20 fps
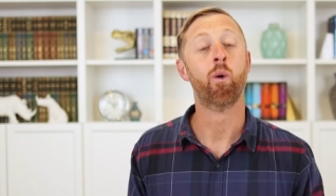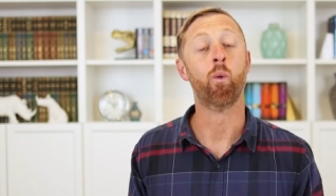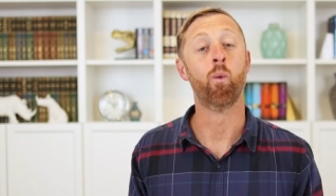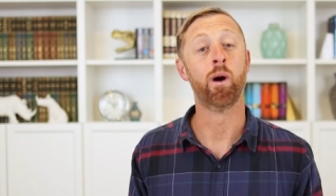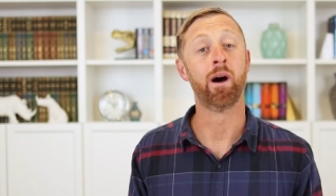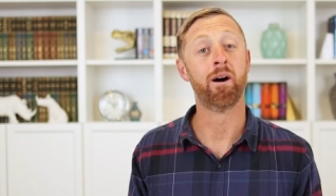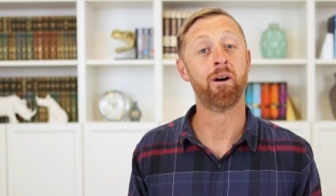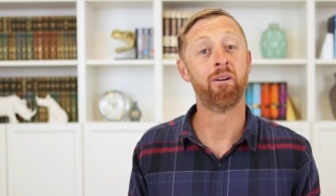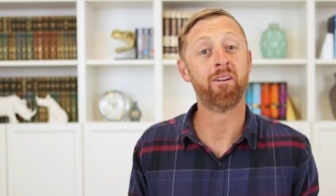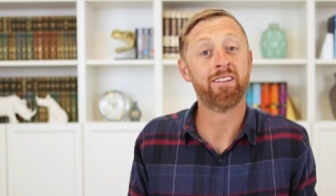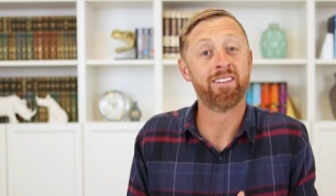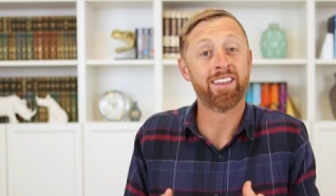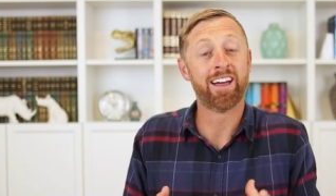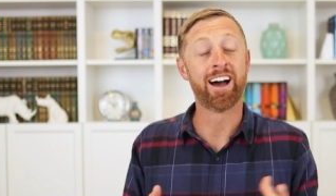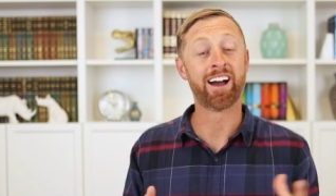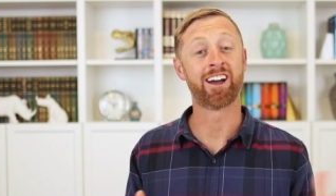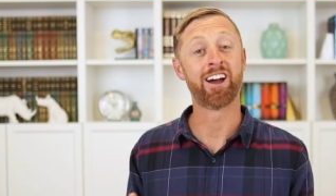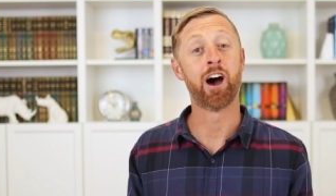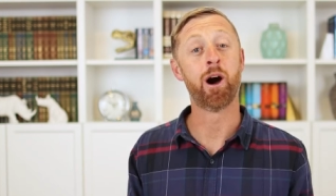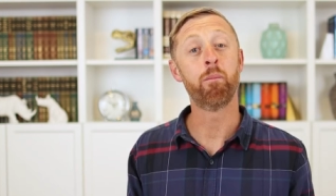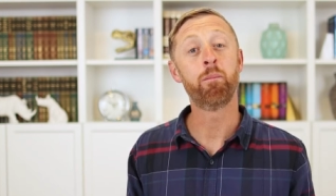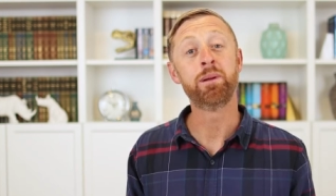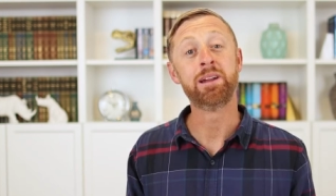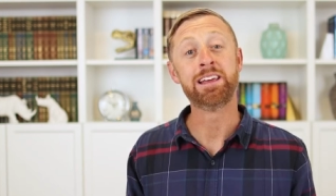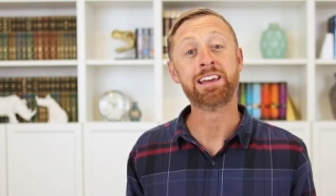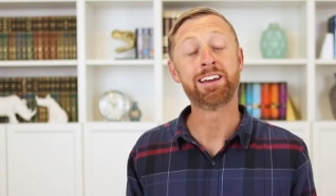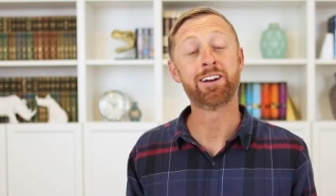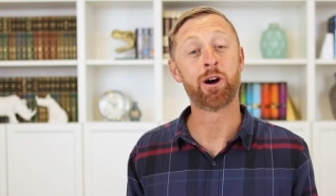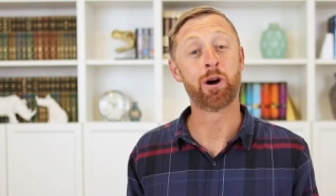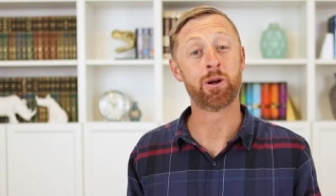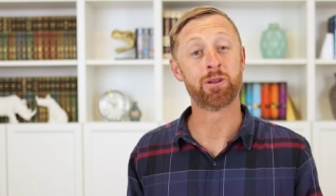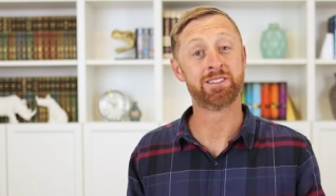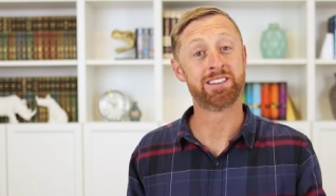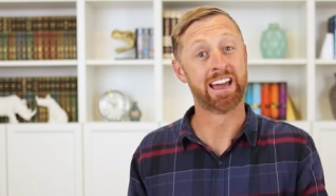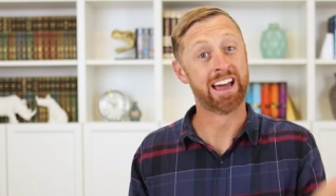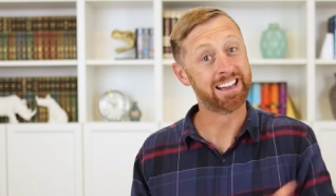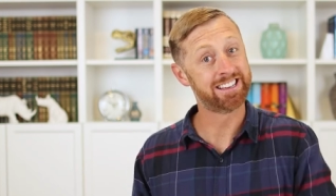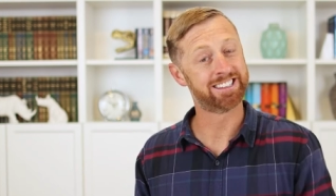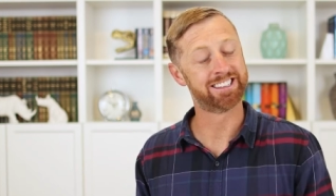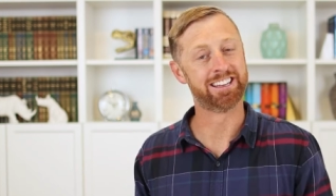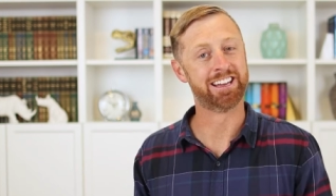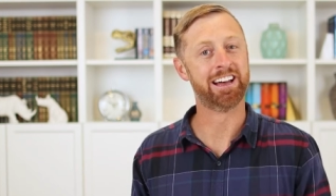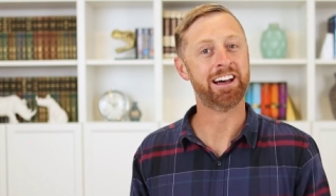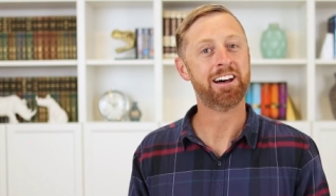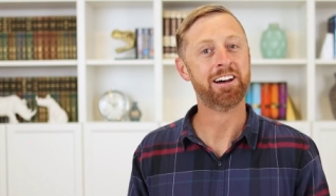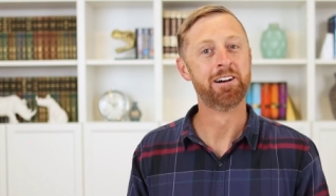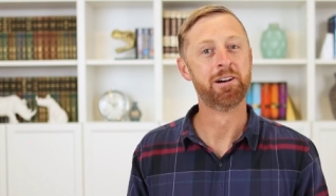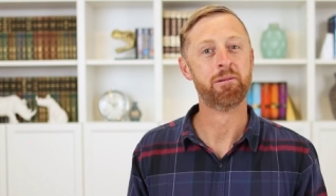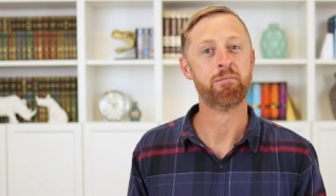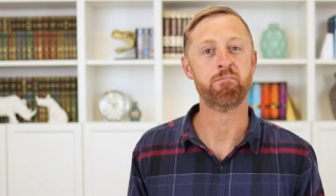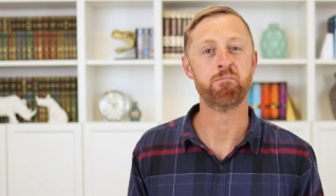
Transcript: Well, a company called Tesla